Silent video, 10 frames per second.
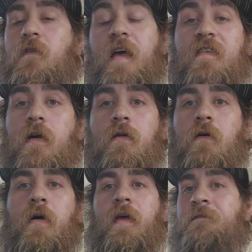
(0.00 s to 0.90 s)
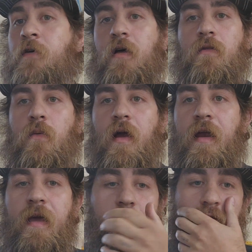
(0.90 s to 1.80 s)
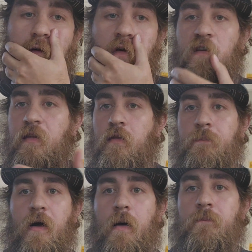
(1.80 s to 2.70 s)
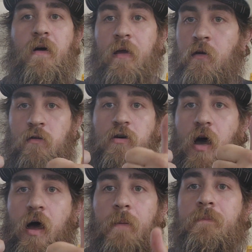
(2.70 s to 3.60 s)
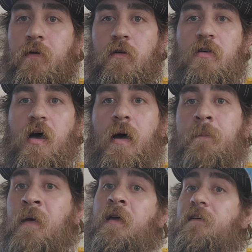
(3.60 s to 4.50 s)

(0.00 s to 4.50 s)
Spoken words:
that's how you do it. If you got the right answer, you did the problem right. Good job. Good job.